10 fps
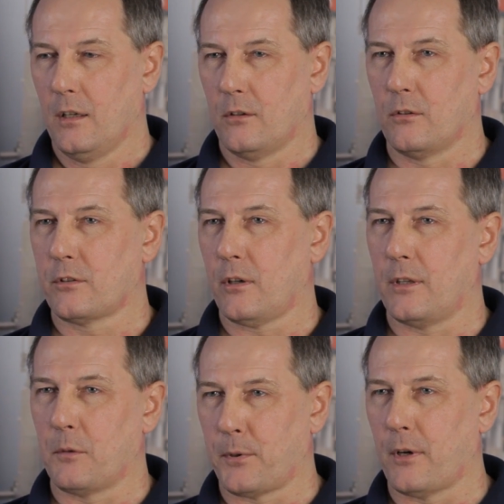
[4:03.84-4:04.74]
Also
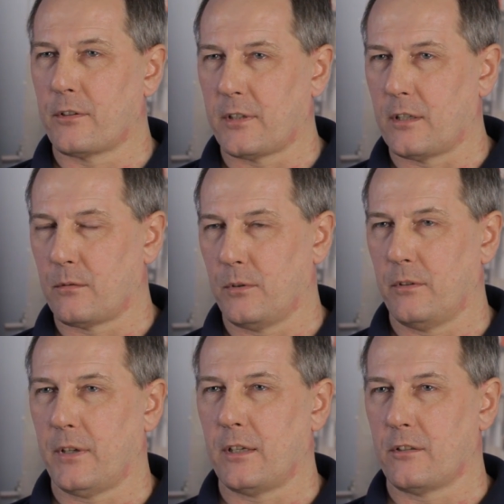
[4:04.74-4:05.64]
in the process,
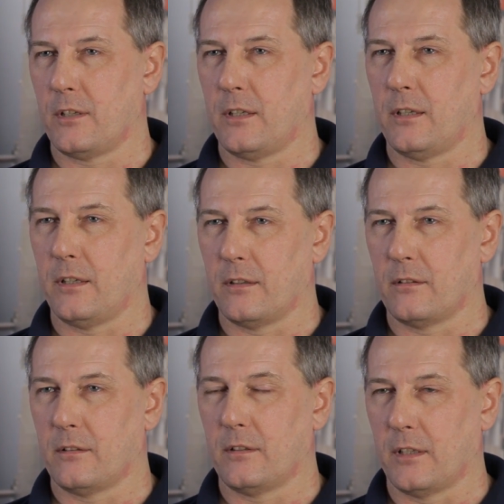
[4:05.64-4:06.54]
we've actually
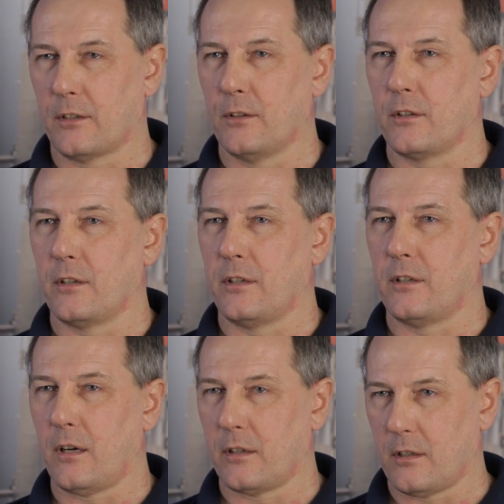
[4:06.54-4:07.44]
included a
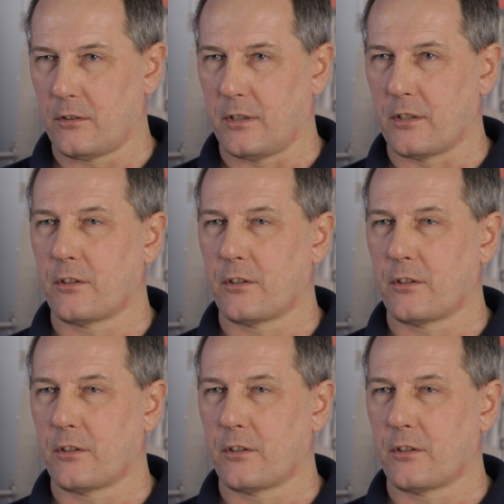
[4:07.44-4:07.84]
diagnostic